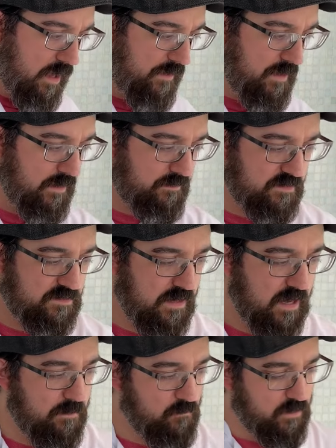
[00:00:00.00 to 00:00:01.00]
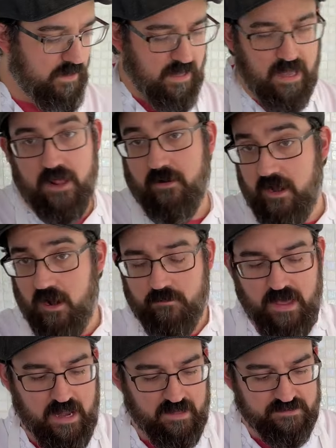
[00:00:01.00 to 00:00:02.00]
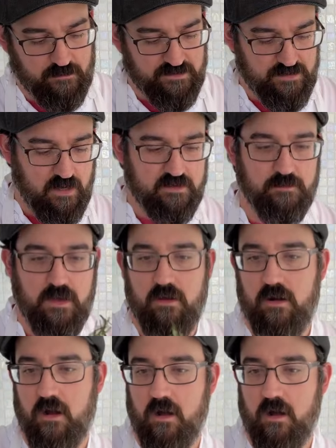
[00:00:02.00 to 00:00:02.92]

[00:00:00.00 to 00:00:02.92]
And then at this time, we're going to add our aromatics that we talked about,